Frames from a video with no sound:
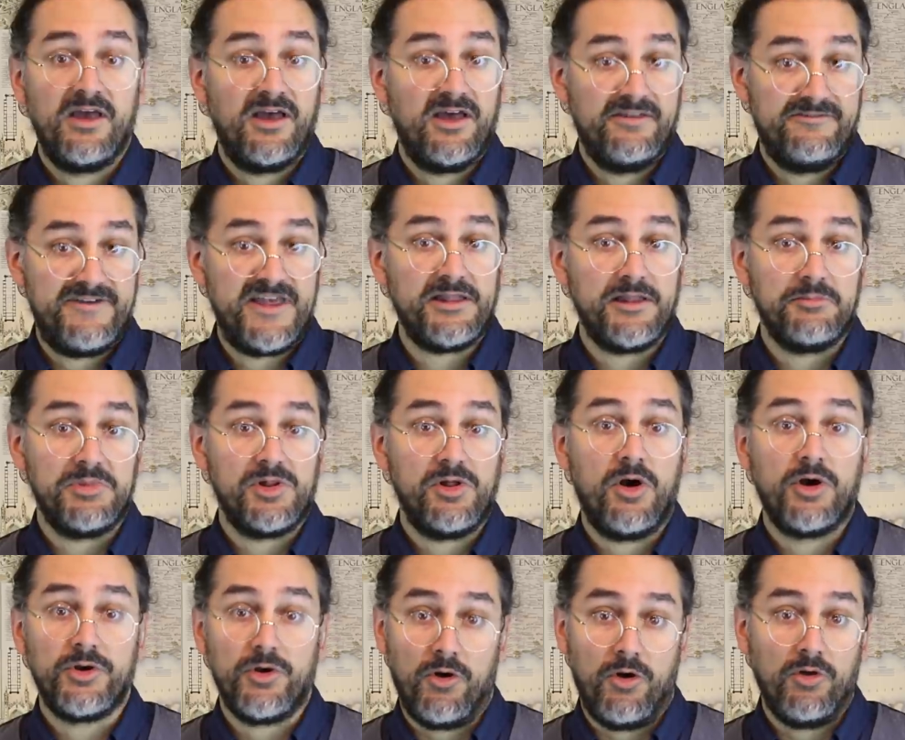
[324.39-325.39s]
available
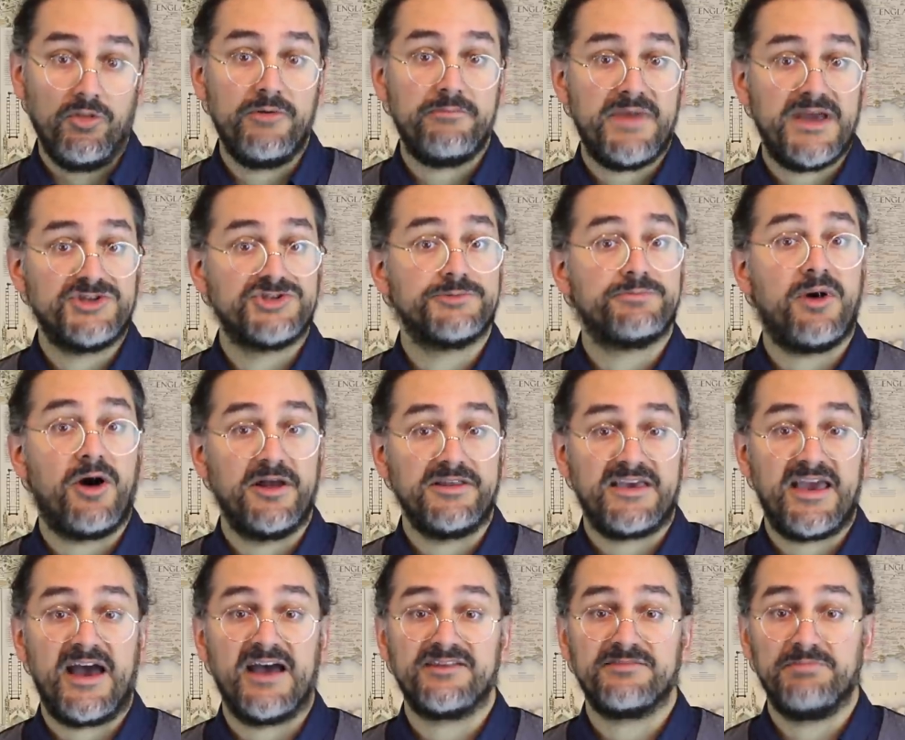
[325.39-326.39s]
on all the major
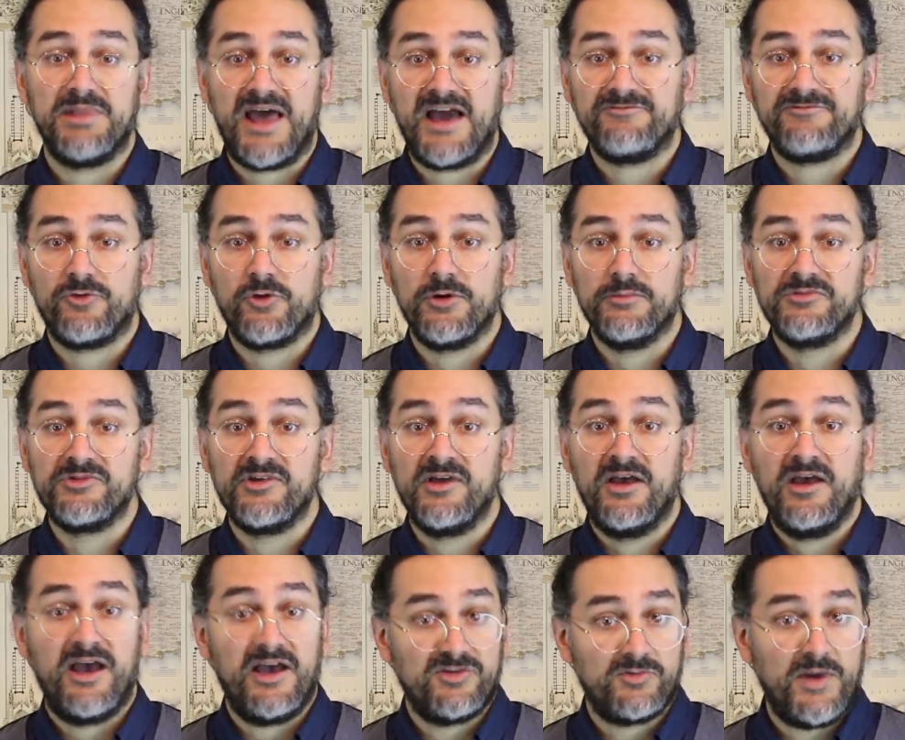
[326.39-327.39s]
podcast platforms,
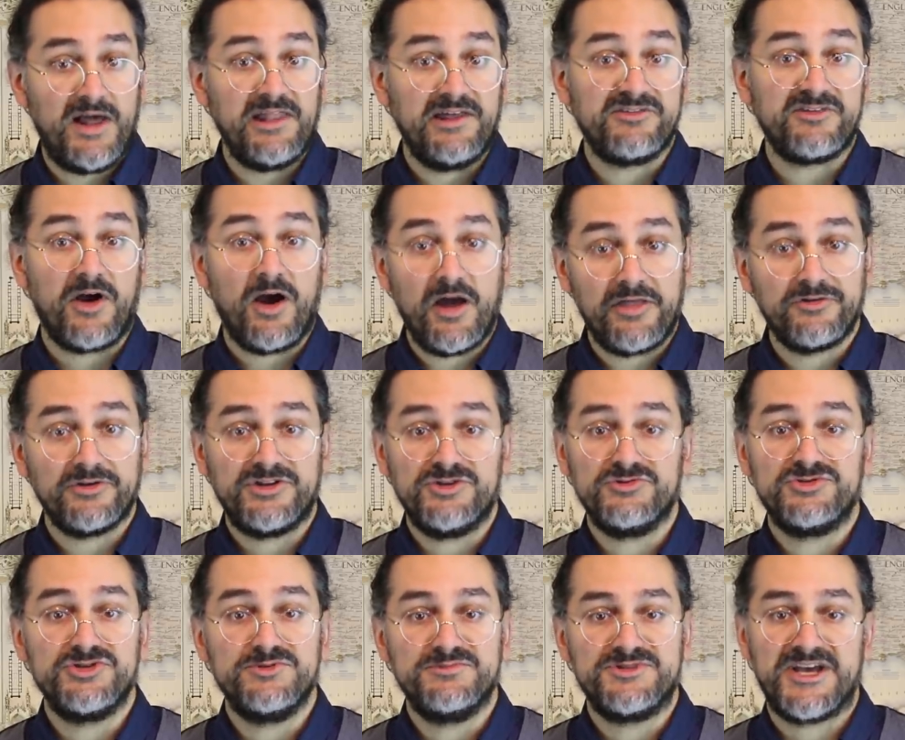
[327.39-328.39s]
as well as our other
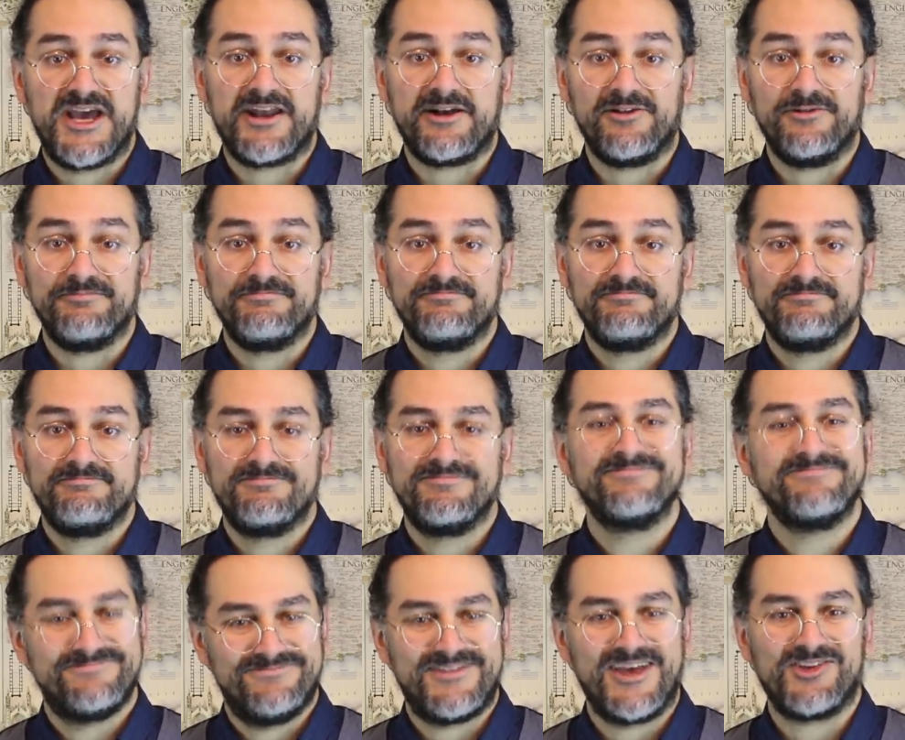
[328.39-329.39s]
YouTube channel.
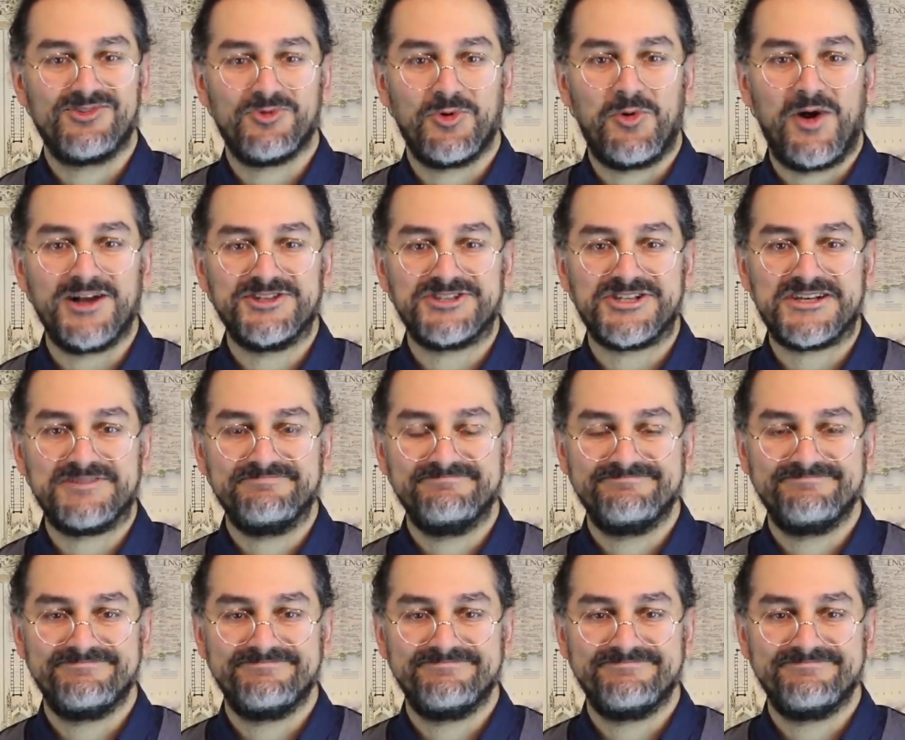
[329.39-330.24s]
Thanks for watching!